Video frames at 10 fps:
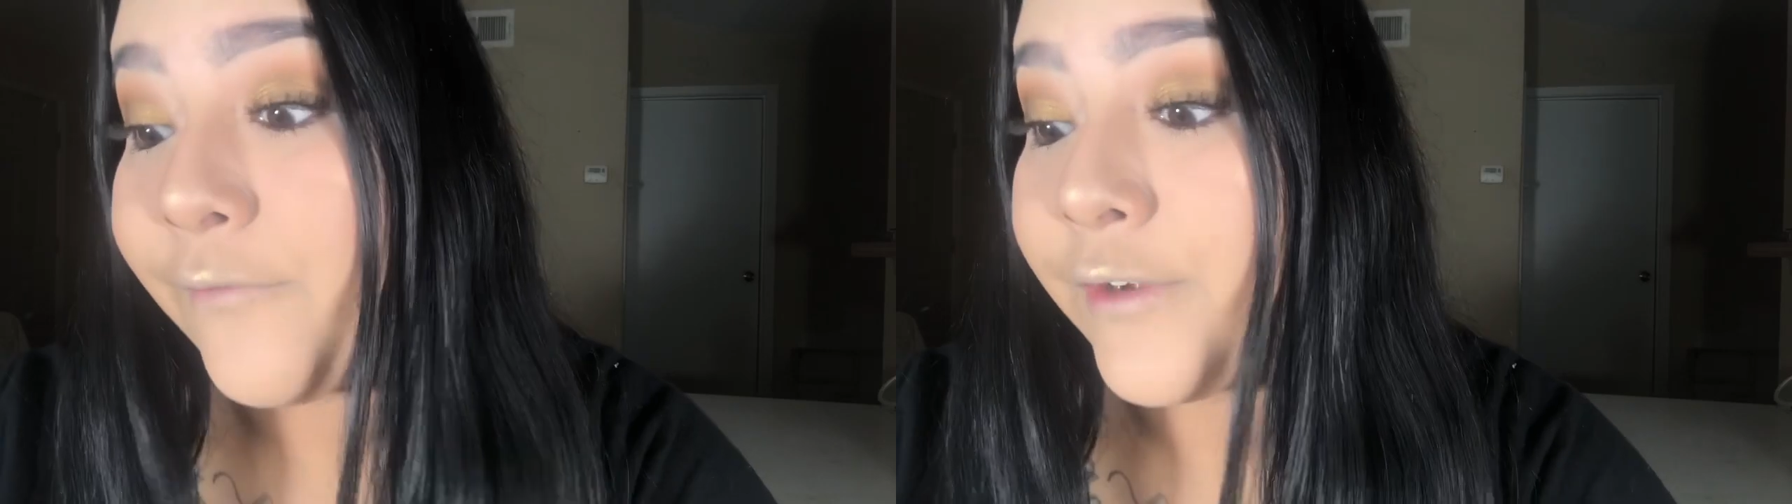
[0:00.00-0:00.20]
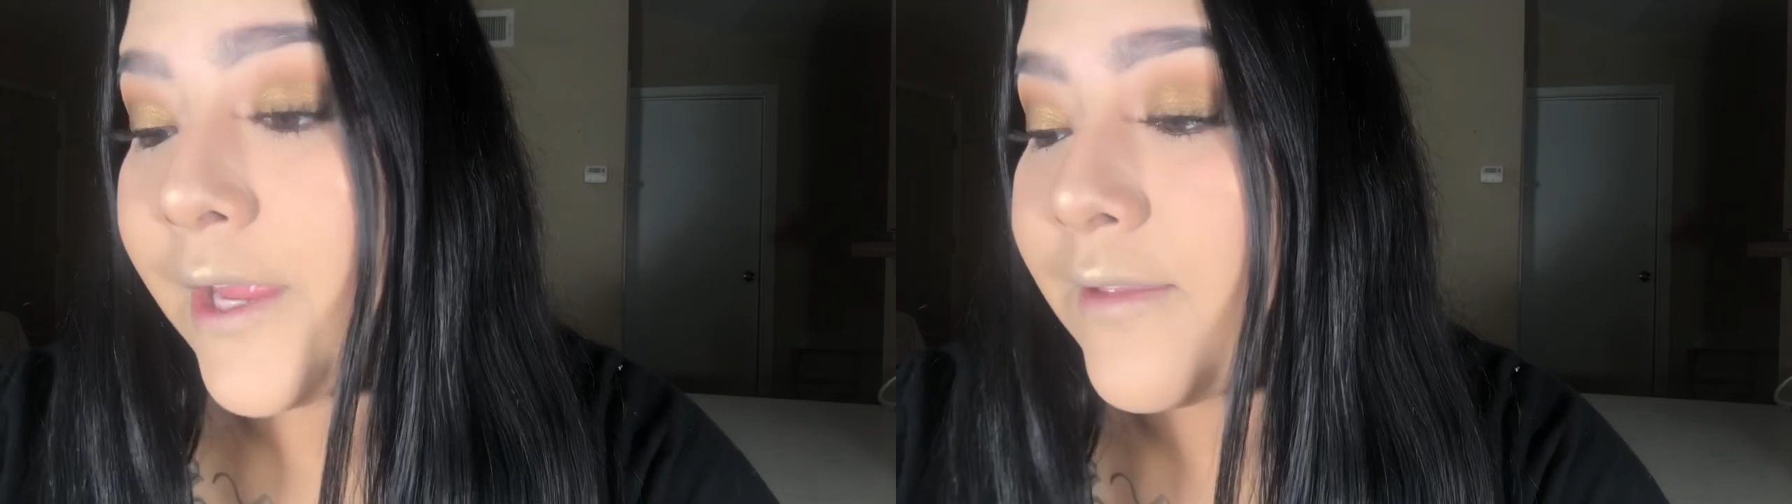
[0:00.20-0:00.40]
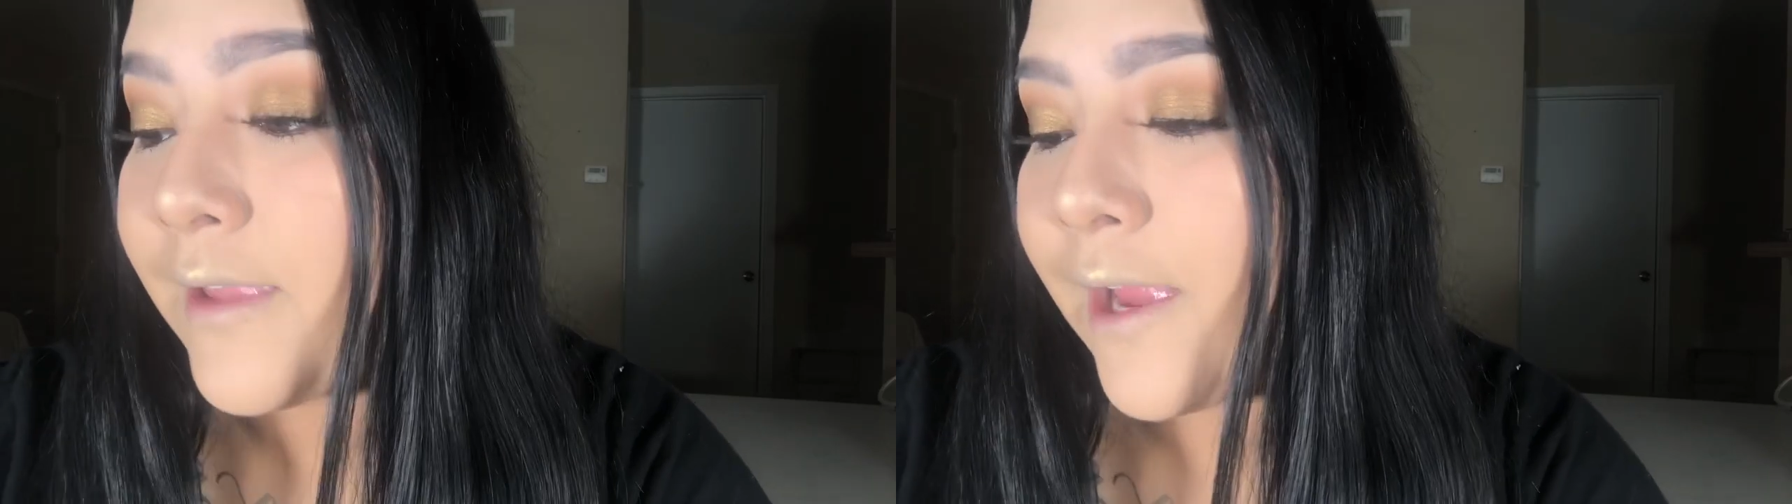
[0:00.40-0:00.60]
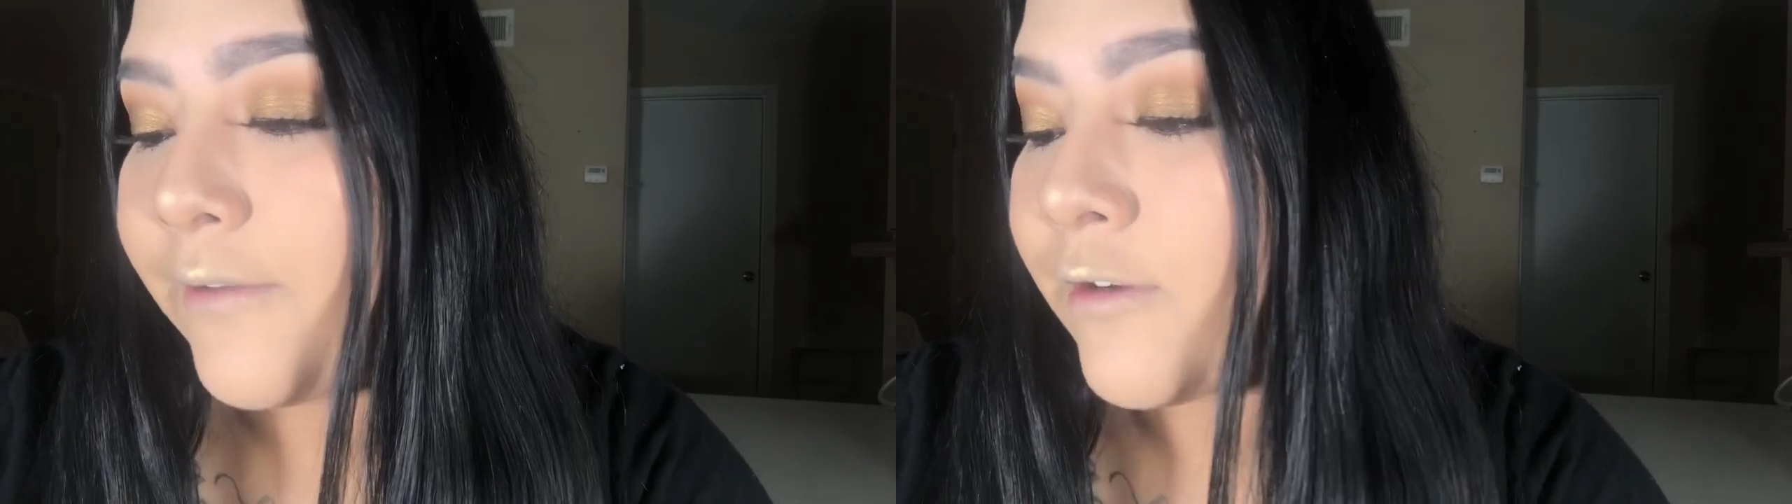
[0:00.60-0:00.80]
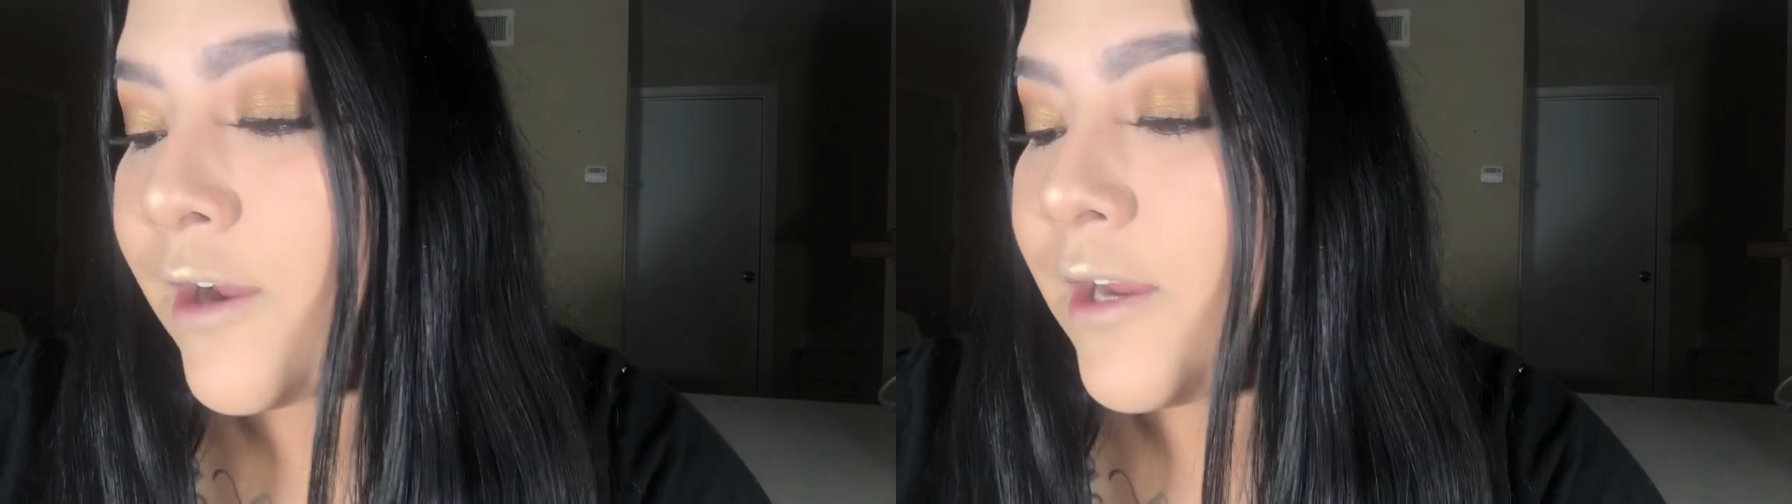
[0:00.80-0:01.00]
forget
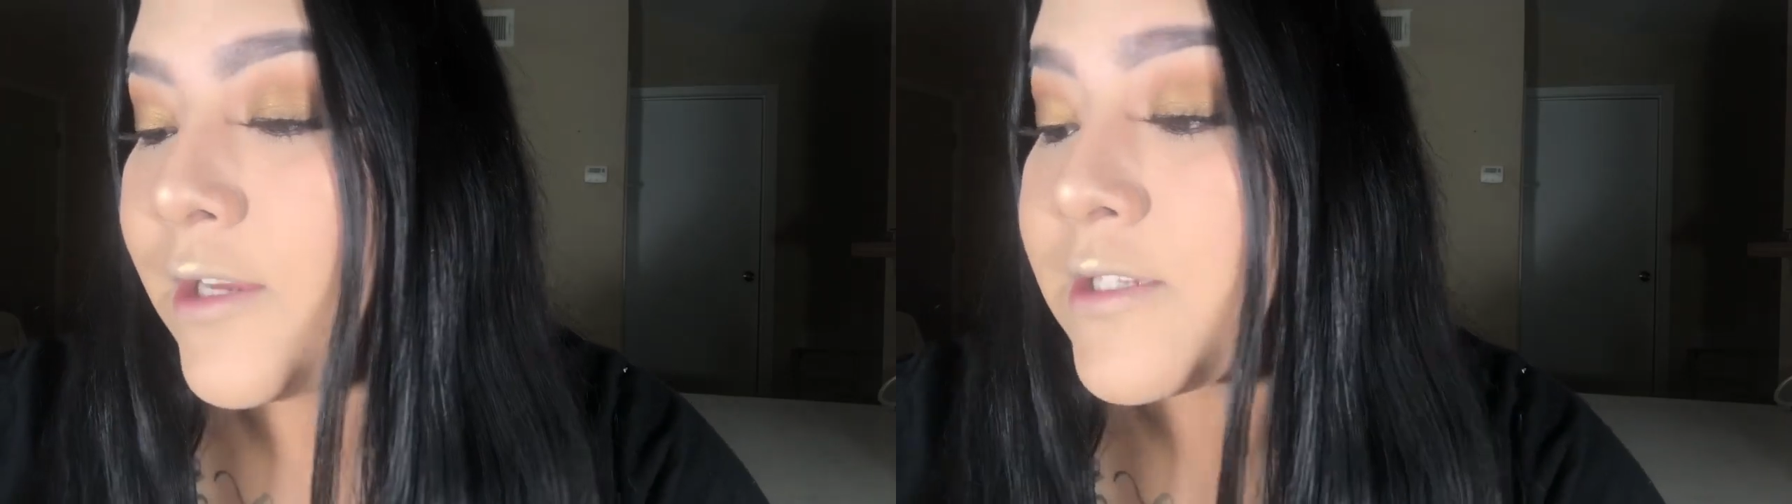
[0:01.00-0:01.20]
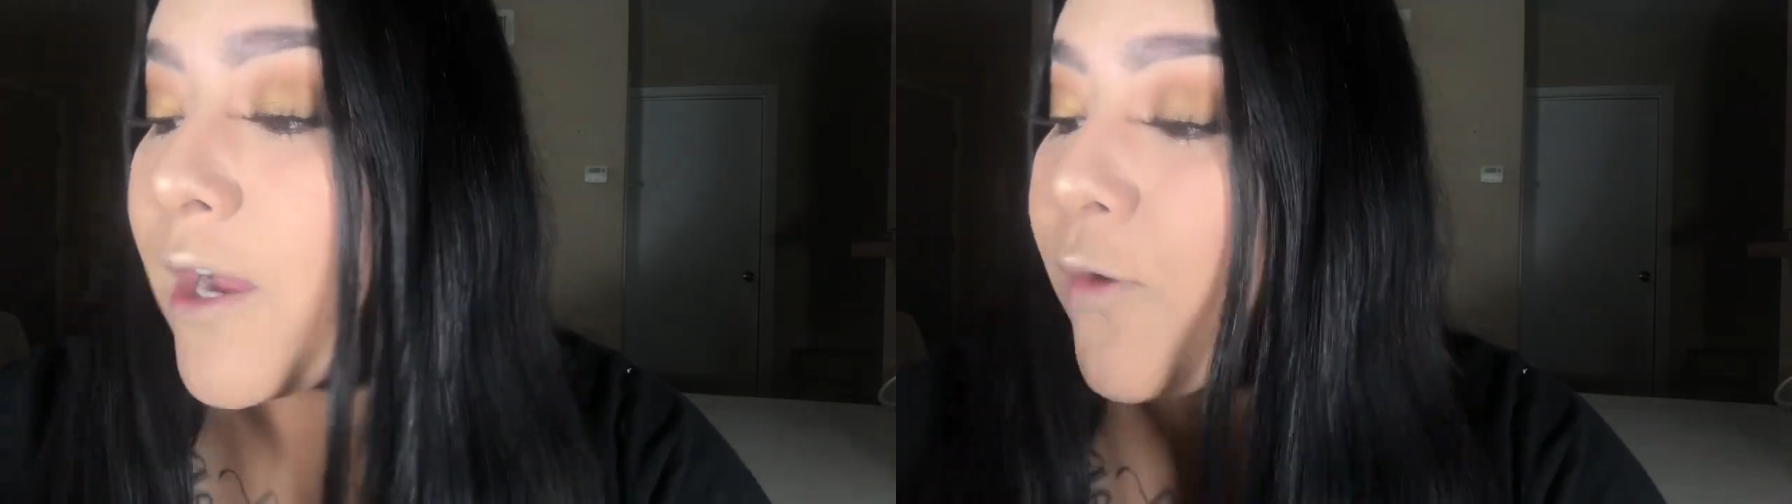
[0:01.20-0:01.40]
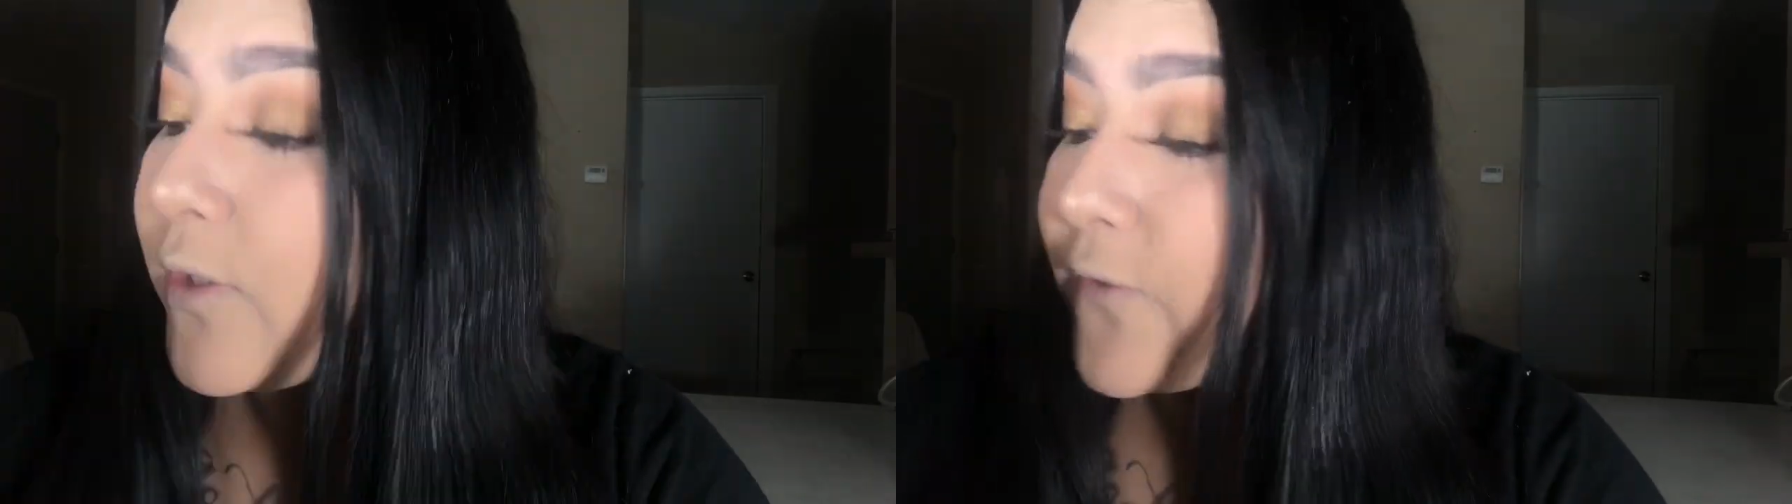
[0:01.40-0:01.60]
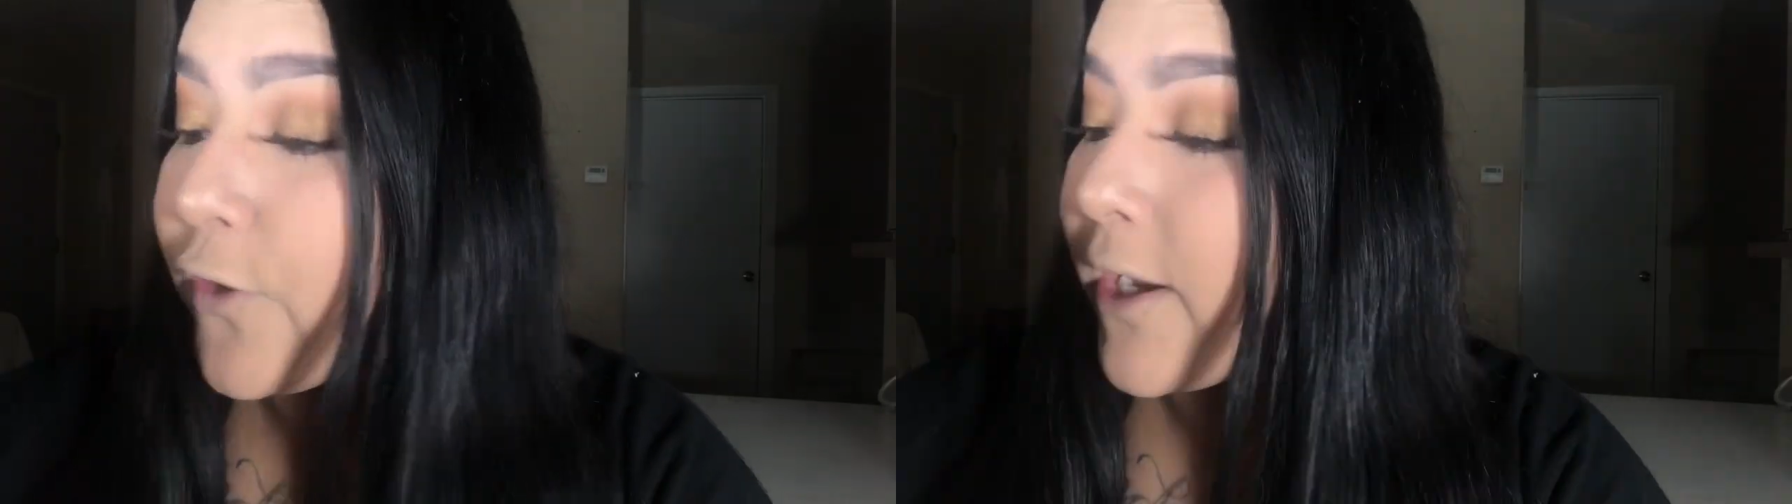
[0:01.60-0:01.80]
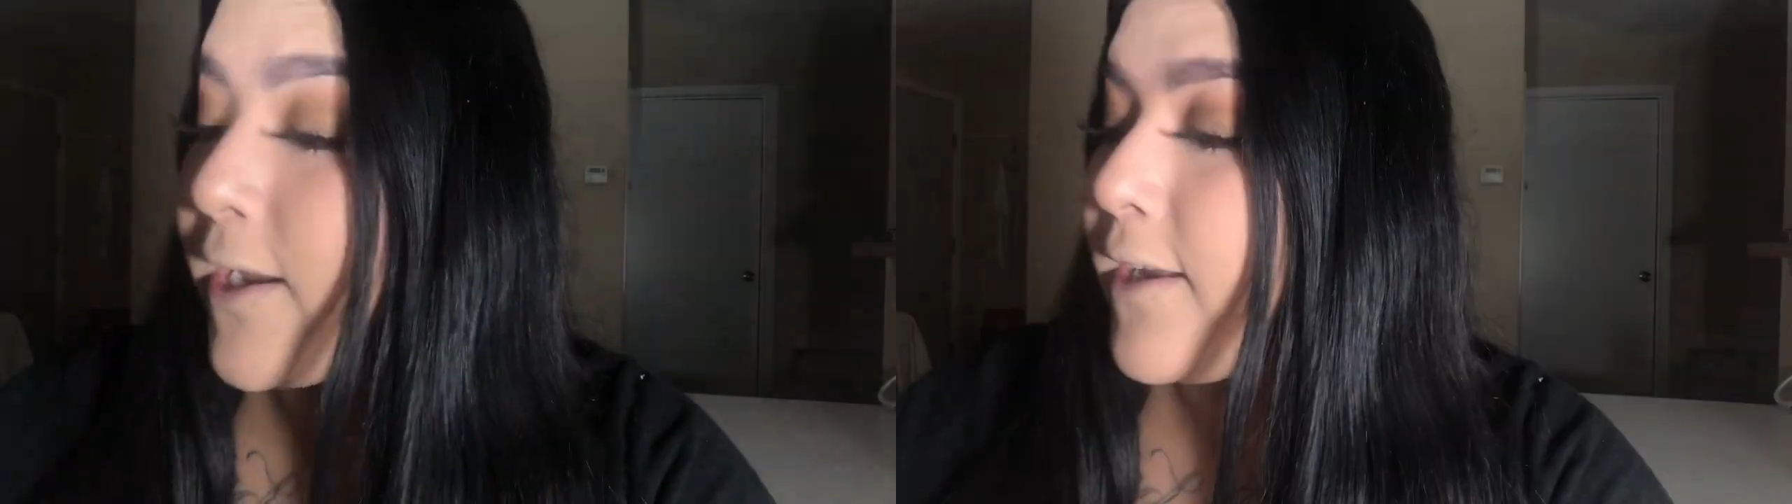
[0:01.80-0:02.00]
that, right? Because I always
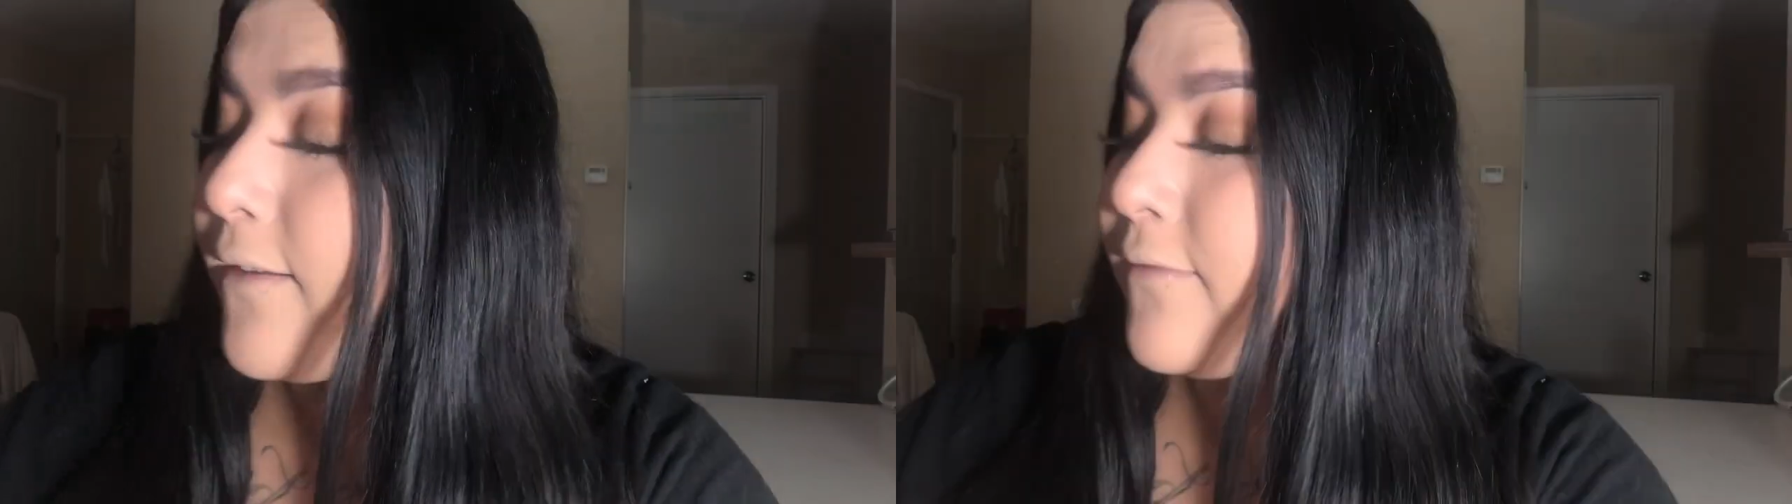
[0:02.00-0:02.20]
forget it.